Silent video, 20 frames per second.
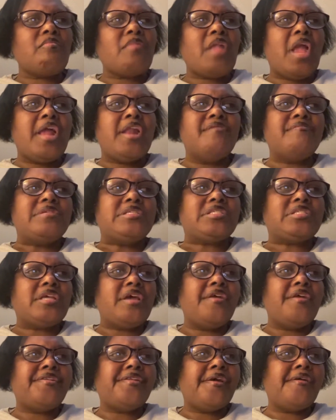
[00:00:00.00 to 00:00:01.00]
And it was
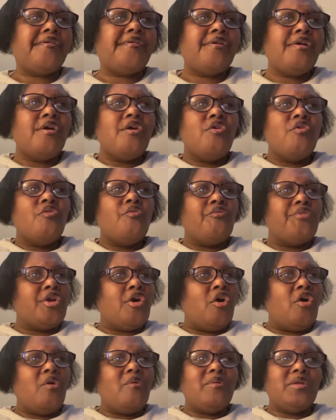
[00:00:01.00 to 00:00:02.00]
saying that we
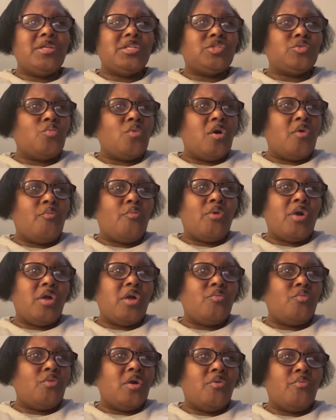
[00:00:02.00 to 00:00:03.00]
always want, want,
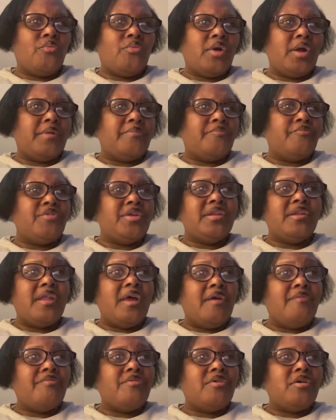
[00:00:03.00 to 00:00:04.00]
want, want. We
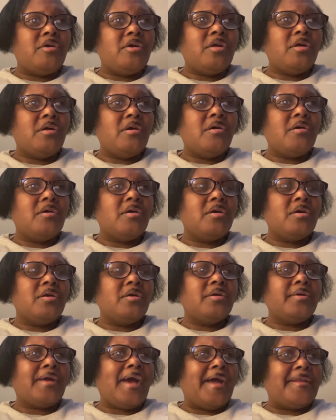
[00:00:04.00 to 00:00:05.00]
never
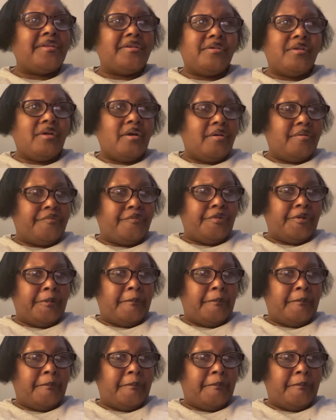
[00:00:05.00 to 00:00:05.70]
got enough.